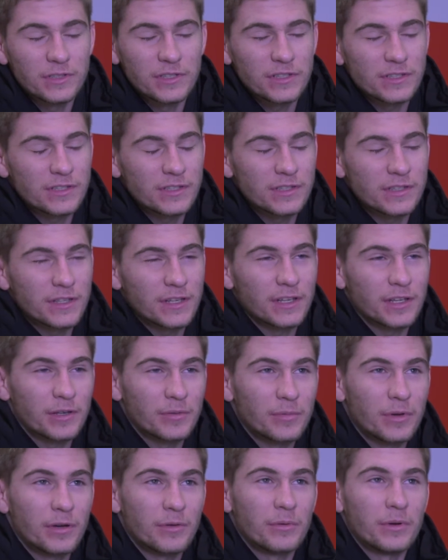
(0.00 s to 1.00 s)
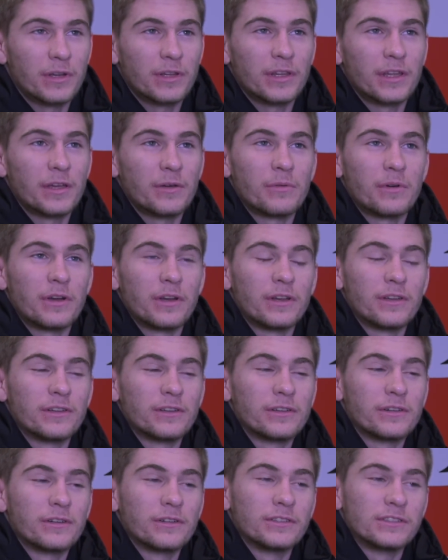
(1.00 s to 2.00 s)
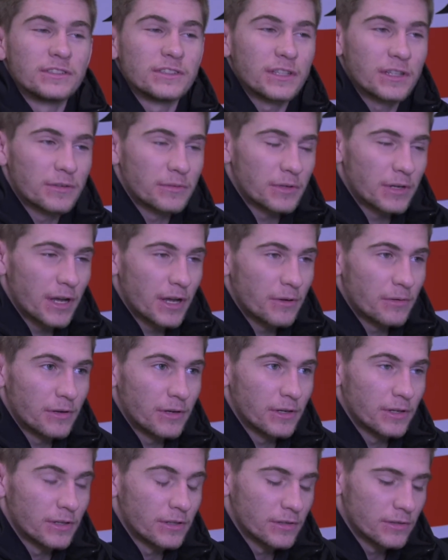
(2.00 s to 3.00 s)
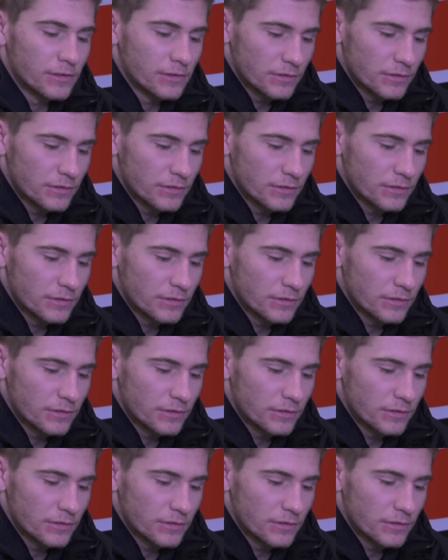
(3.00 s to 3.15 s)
just thinking about what they want to do instead of what I want to do.